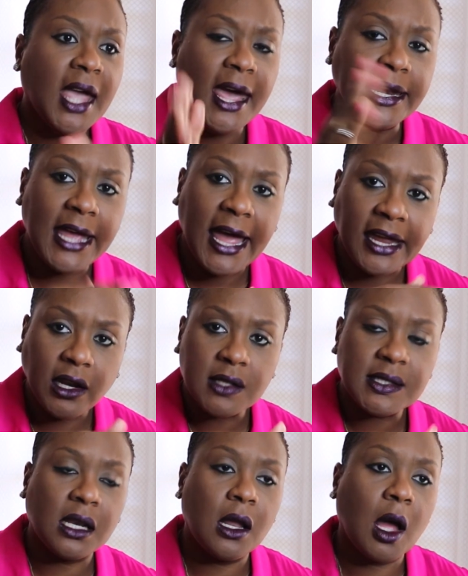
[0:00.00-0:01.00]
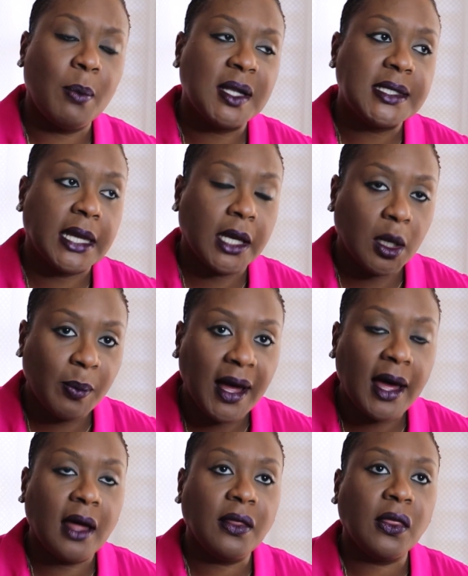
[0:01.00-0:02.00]
and guidance along a particular
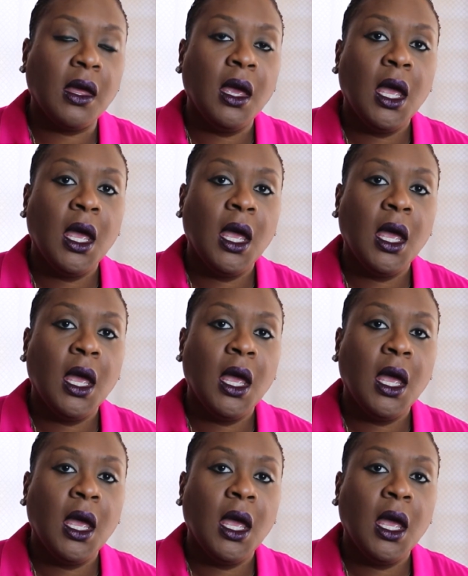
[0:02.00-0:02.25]
path.